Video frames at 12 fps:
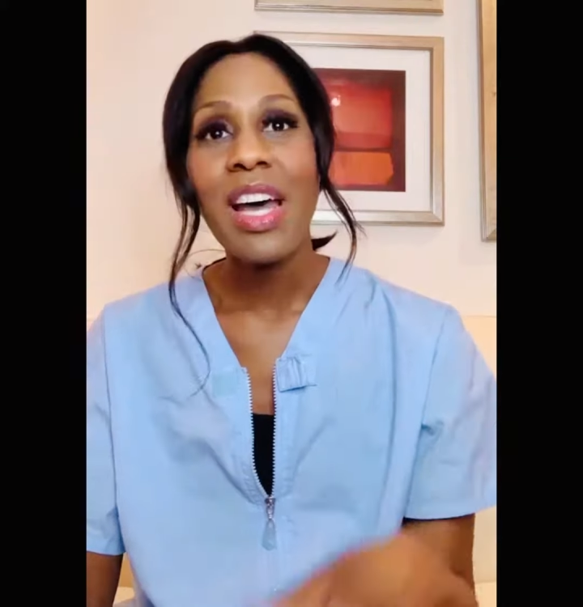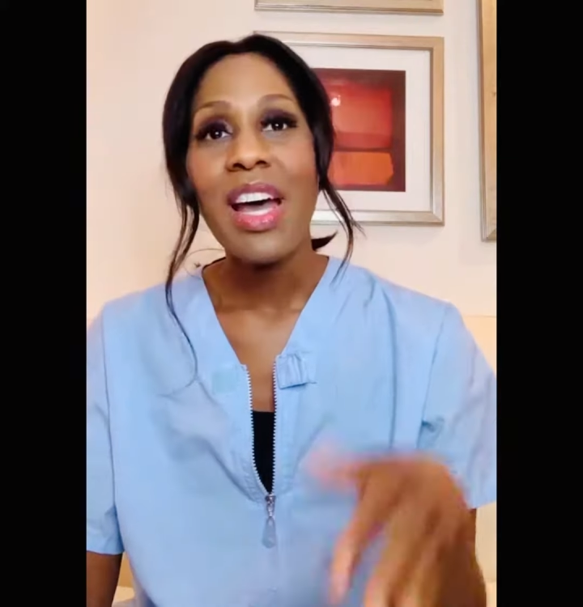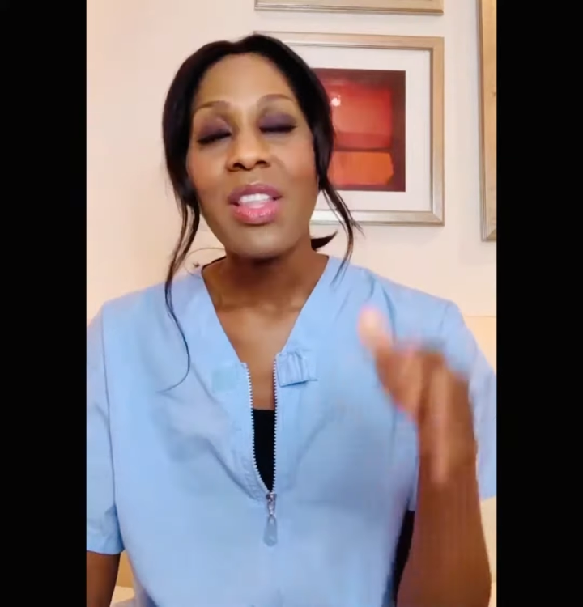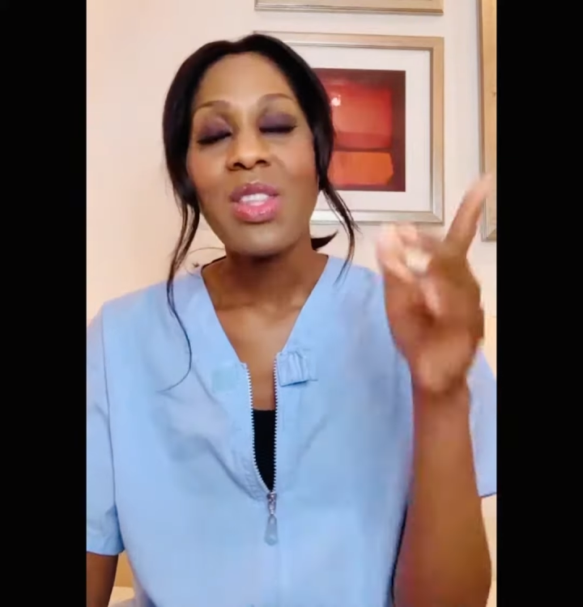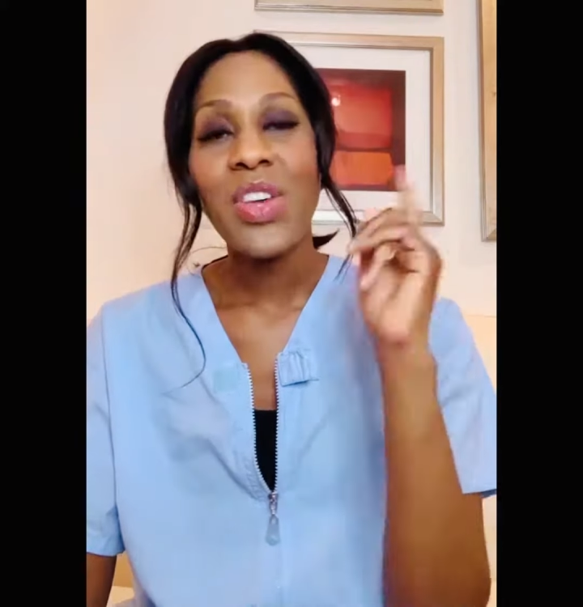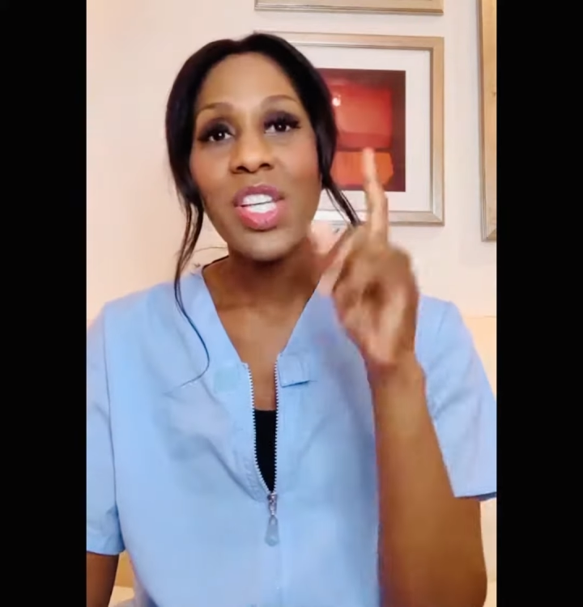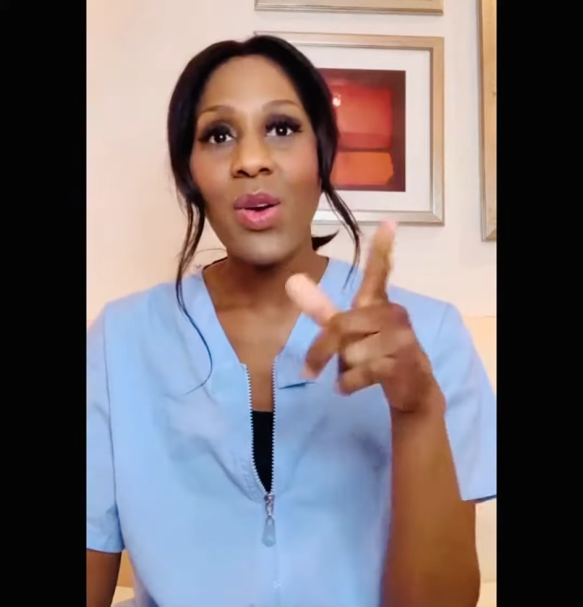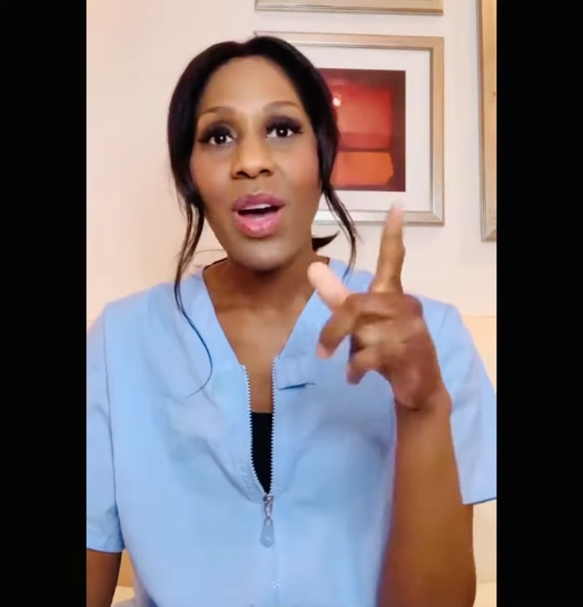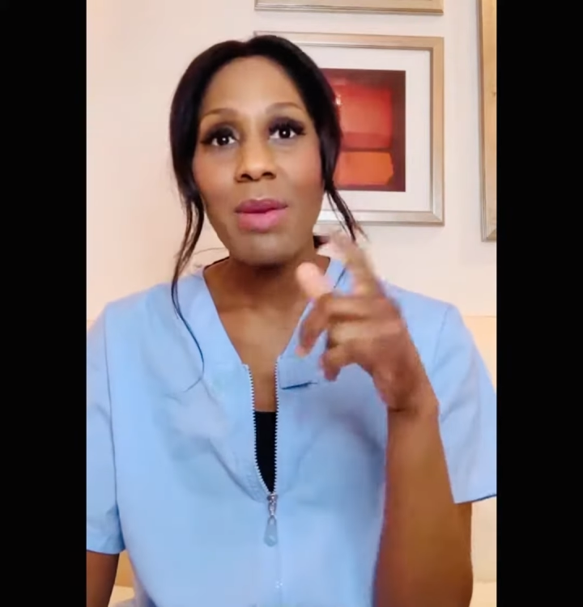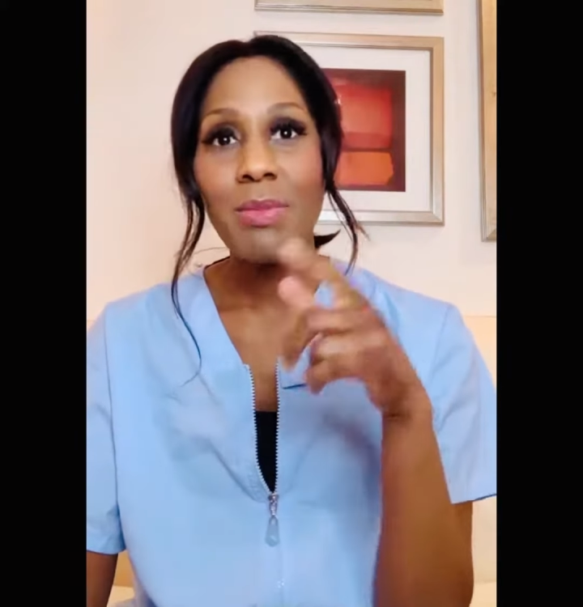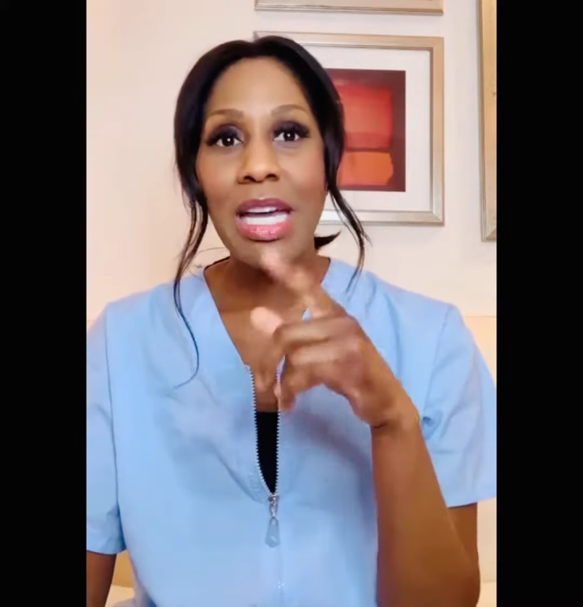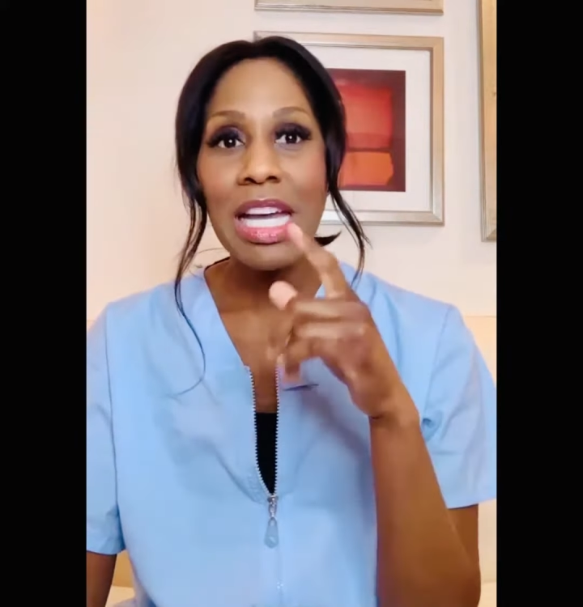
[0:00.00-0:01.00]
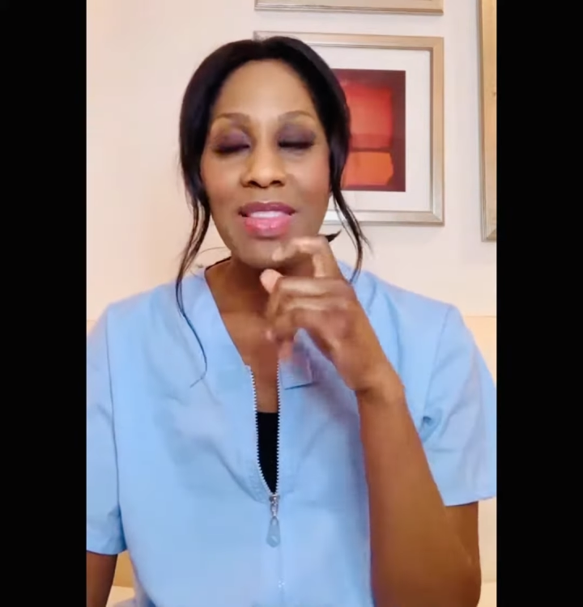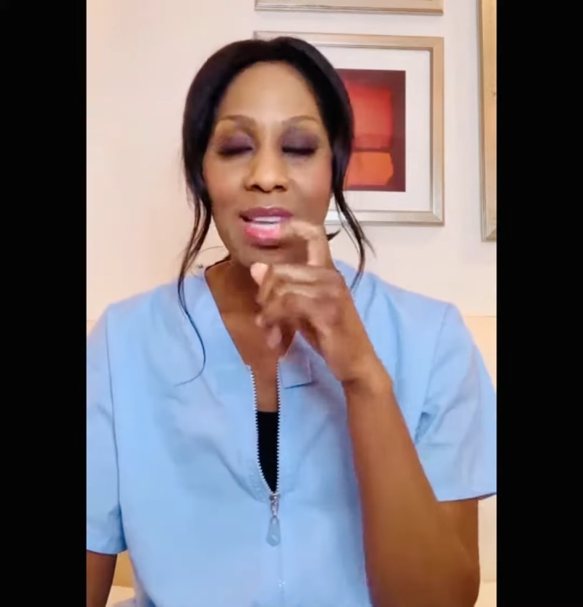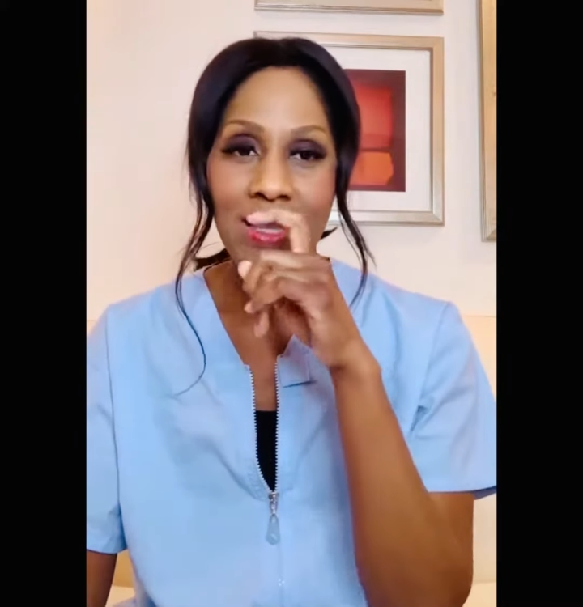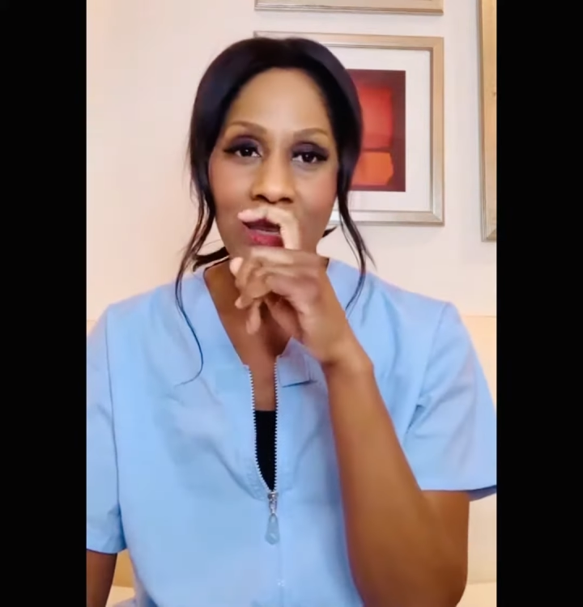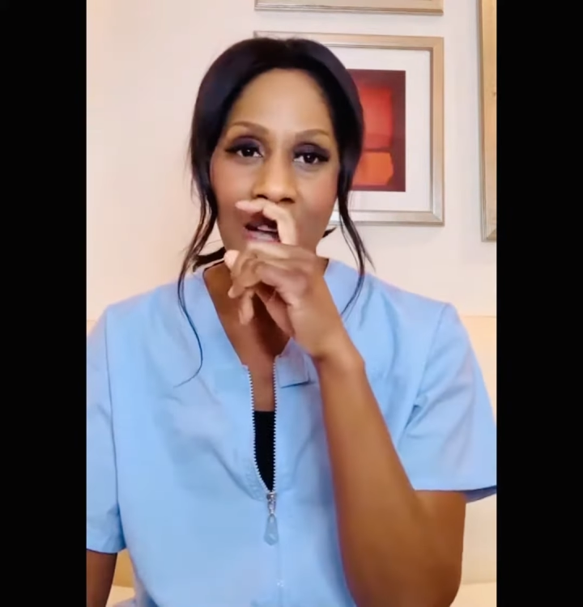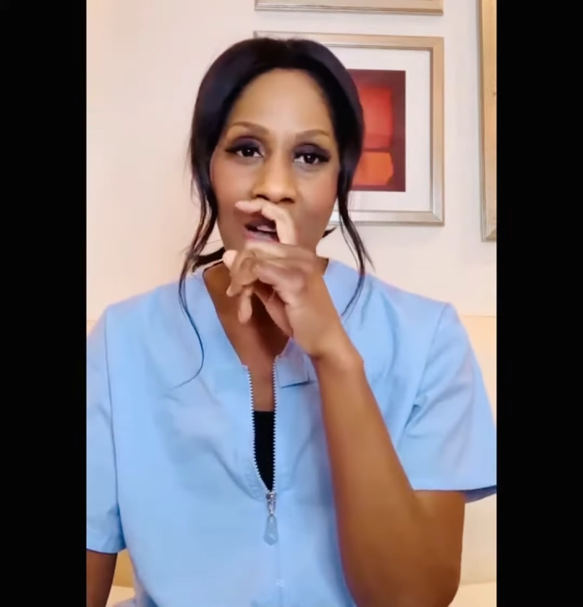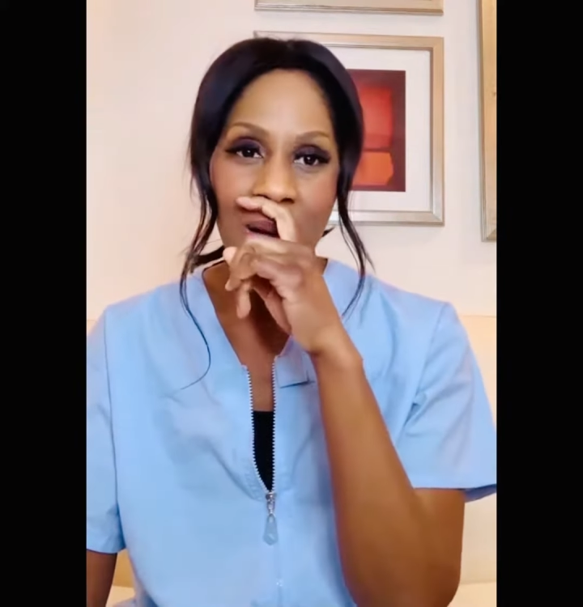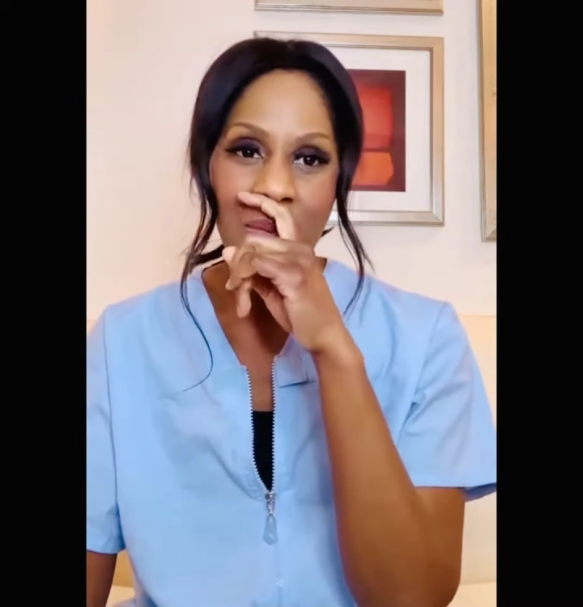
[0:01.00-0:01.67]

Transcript: The video I made that's um,